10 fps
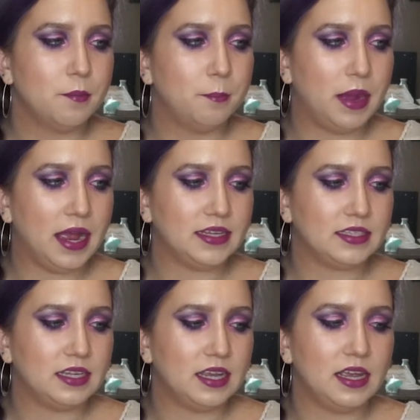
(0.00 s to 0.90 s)

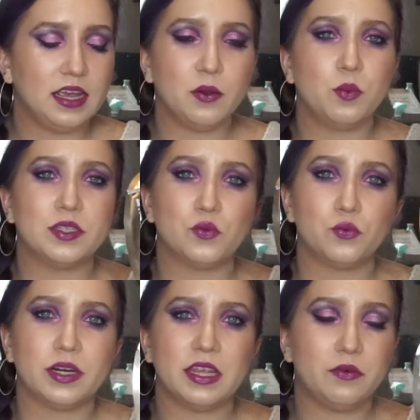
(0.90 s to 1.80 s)
but it was
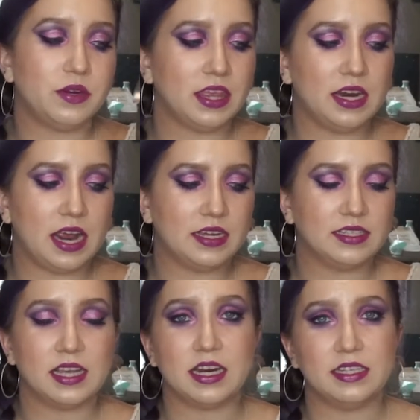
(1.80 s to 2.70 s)
really, really
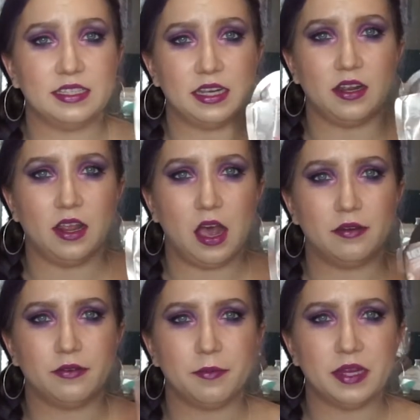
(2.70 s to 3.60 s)
nice, and it did a
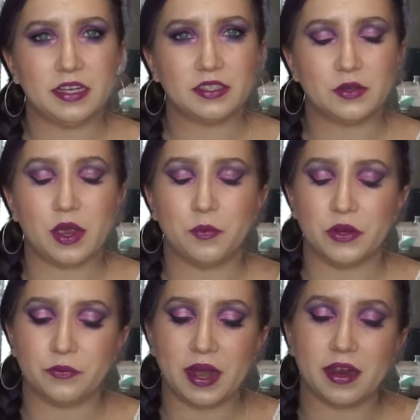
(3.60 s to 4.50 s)
lot for me, so I
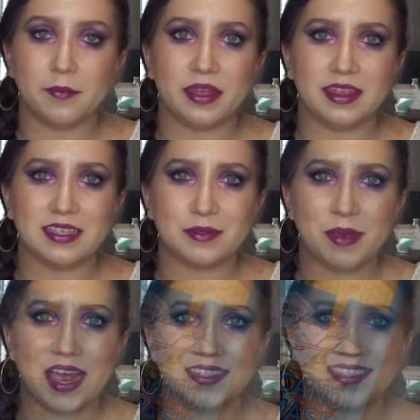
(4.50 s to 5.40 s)
would recommend this
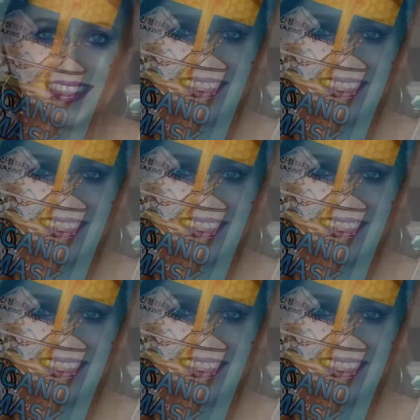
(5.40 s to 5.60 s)
mask.